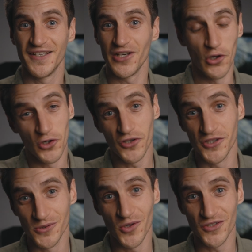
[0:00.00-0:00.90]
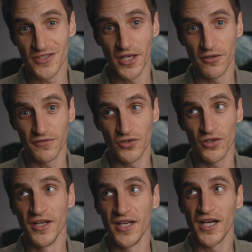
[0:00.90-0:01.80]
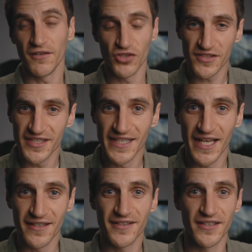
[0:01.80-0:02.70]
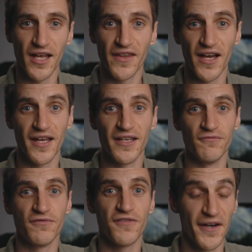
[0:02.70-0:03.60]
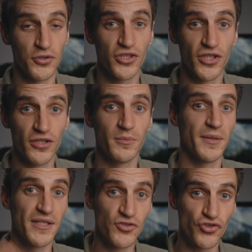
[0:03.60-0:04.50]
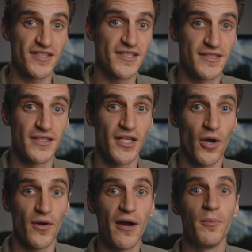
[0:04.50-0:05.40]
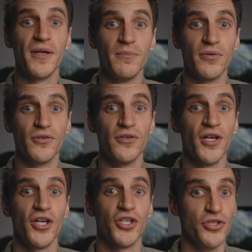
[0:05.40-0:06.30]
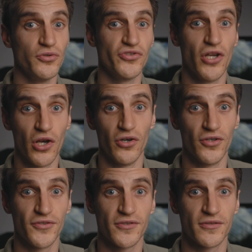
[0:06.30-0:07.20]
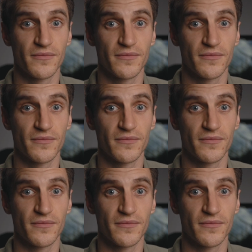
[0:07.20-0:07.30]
look that you want to go for. I've not seen anything like that in Final Cut, but it'd be interesting to know how people use the LUTs.